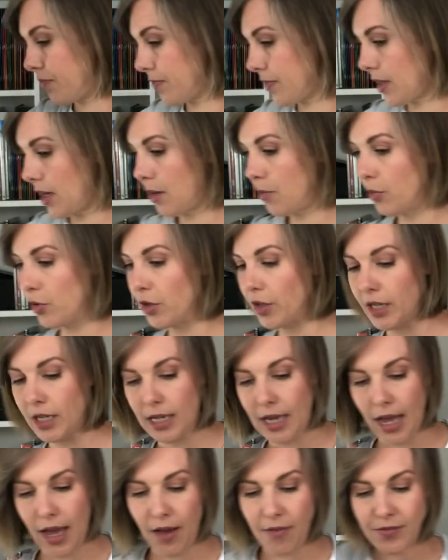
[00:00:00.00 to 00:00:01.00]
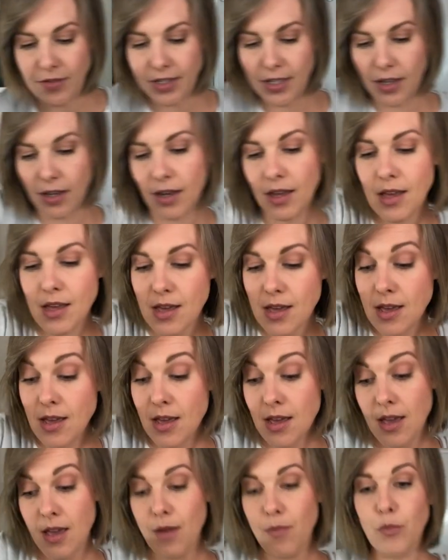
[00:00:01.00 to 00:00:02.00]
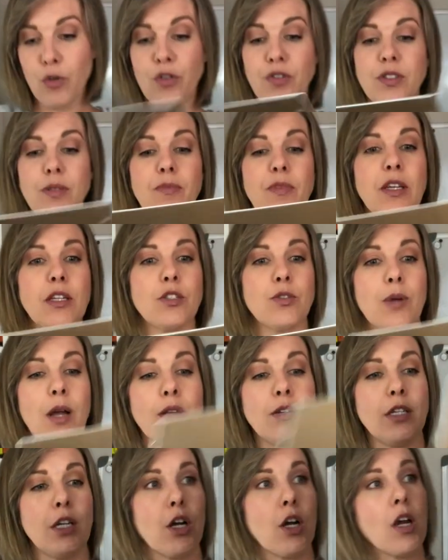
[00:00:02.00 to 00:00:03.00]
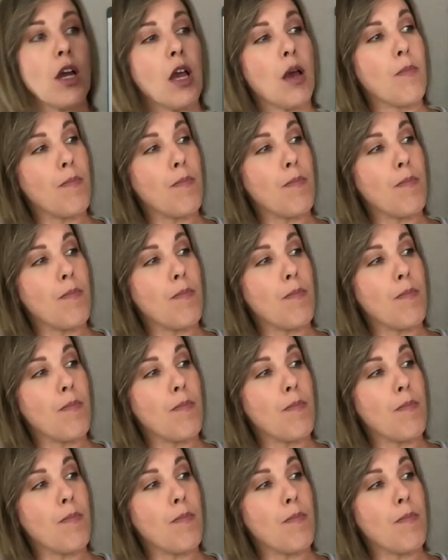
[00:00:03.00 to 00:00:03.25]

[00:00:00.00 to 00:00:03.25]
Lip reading: I'm really gonna have to move some things around here.